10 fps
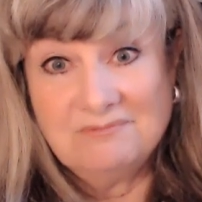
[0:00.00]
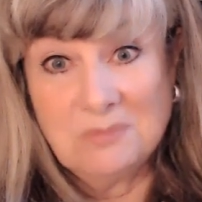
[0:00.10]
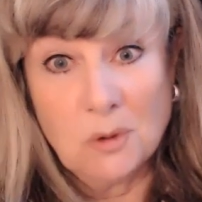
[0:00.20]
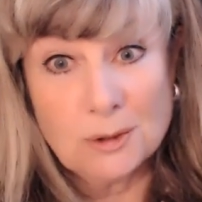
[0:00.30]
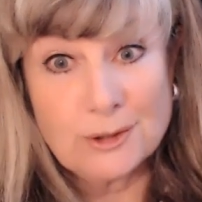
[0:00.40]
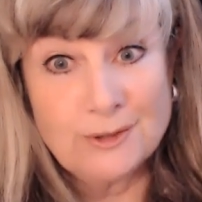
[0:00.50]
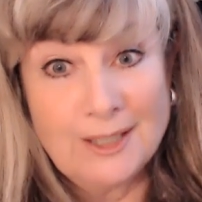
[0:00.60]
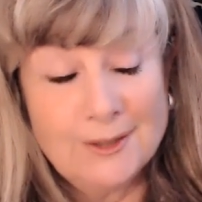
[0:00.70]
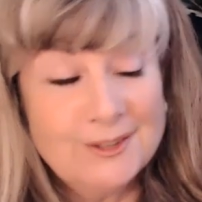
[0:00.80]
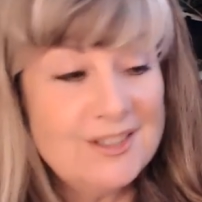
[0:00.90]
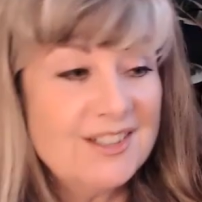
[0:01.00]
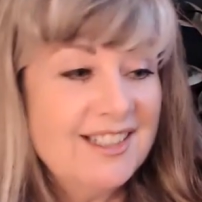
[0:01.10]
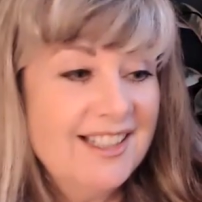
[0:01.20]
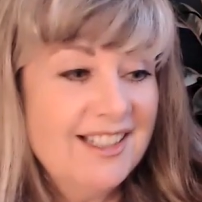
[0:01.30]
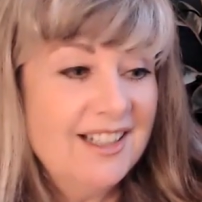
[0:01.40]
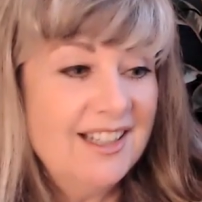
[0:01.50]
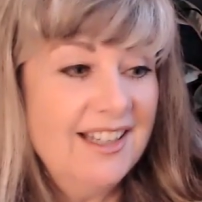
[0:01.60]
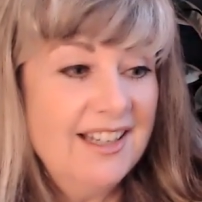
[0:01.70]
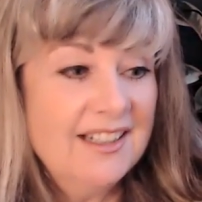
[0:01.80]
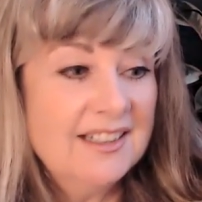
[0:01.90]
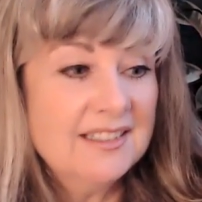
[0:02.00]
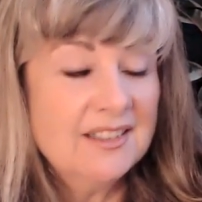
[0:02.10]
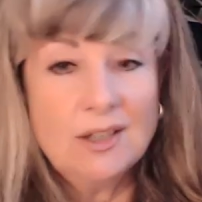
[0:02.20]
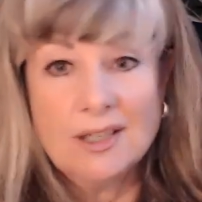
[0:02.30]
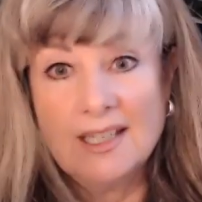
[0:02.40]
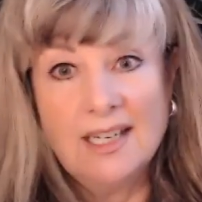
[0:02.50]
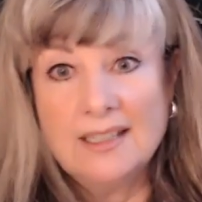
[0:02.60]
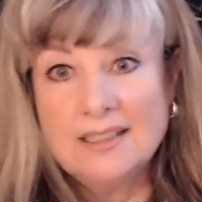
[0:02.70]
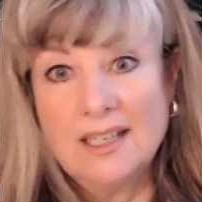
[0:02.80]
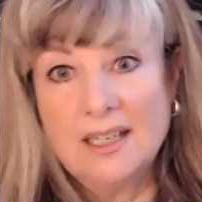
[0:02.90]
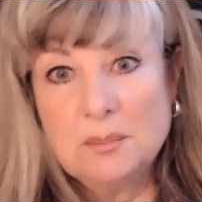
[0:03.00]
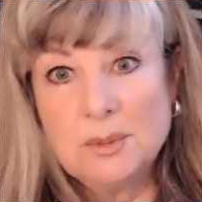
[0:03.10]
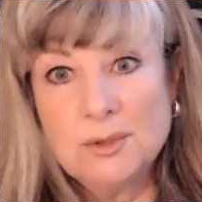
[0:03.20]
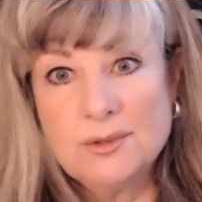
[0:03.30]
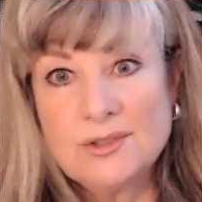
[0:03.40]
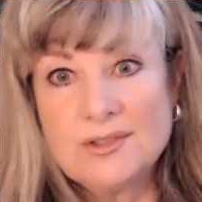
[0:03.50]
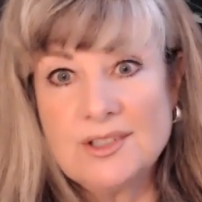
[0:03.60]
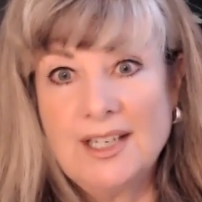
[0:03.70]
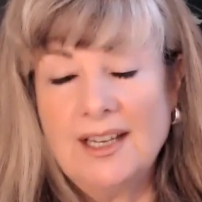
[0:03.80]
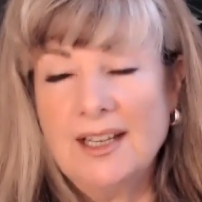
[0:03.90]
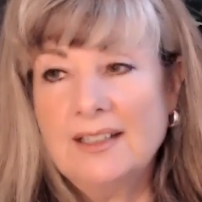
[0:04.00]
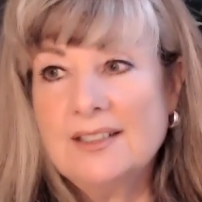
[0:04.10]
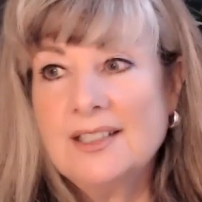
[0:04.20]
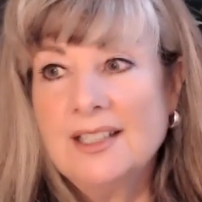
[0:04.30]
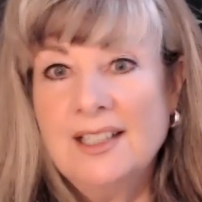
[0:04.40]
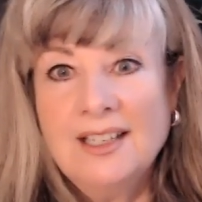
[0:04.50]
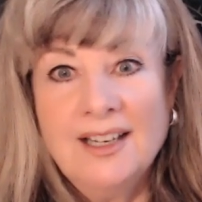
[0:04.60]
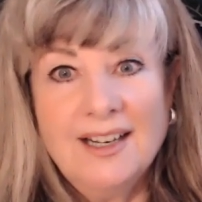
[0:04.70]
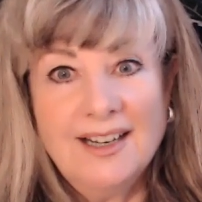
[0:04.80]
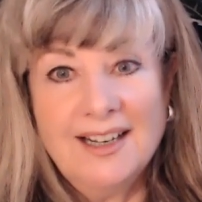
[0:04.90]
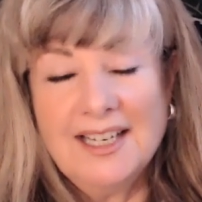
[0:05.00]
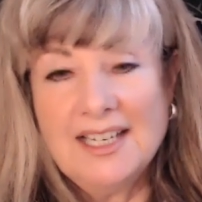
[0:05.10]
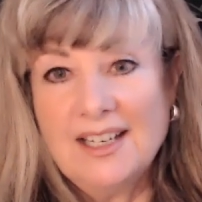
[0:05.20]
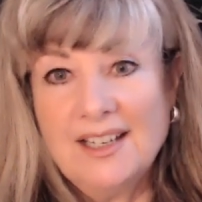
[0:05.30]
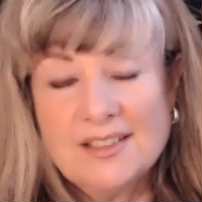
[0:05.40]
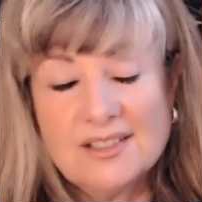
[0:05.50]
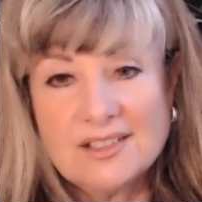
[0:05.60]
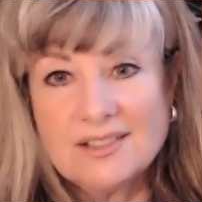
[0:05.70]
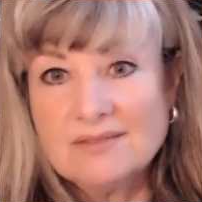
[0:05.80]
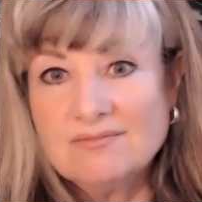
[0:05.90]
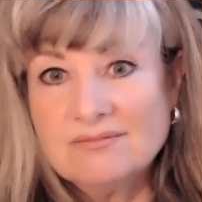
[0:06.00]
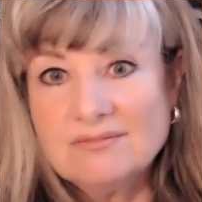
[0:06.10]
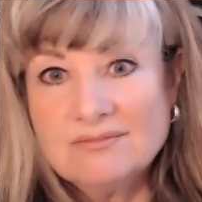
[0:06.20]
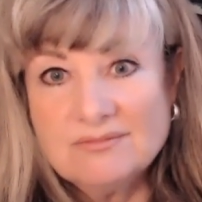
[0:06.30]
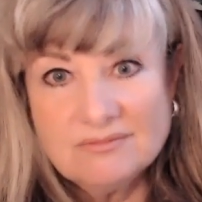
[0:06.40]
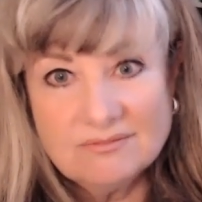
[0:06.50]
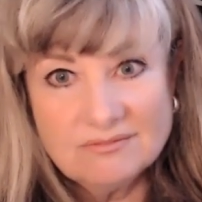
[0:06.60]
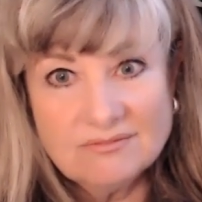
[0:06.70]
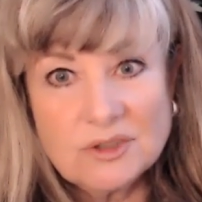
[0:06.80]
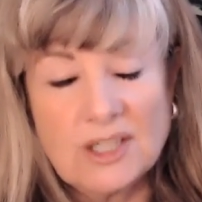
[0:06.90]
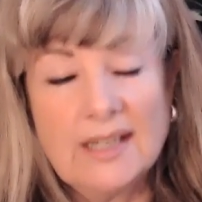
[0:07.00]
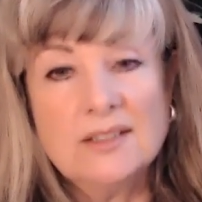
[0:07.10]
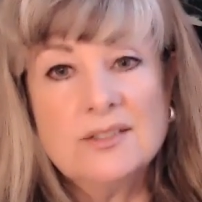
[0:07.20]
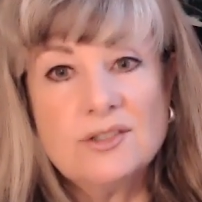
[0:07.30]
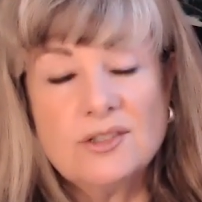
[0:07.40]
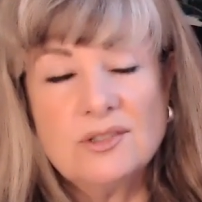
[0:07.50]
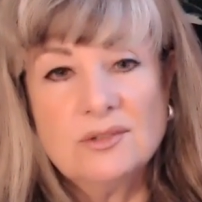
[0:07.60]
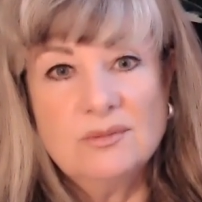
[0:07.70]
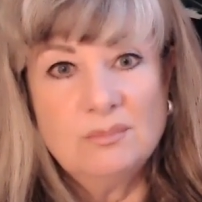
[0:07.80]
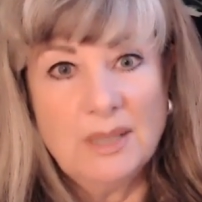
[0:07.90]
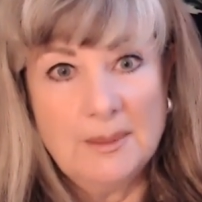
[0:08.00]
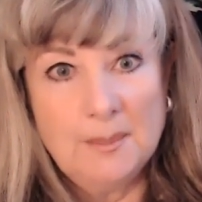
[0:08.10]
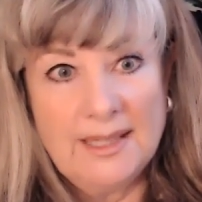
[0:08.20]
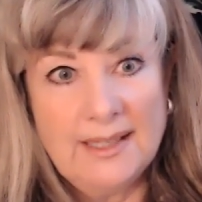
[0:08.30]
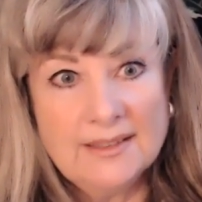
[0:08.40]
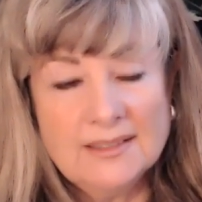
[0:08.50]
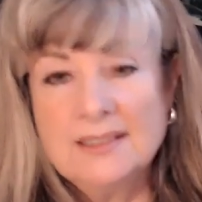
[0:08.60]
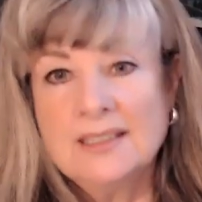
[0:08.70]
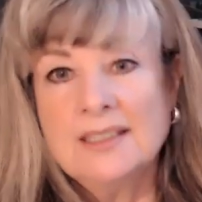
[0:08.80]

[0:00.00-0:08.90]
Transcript: walked around in hard hat and boots, and I get challenged by men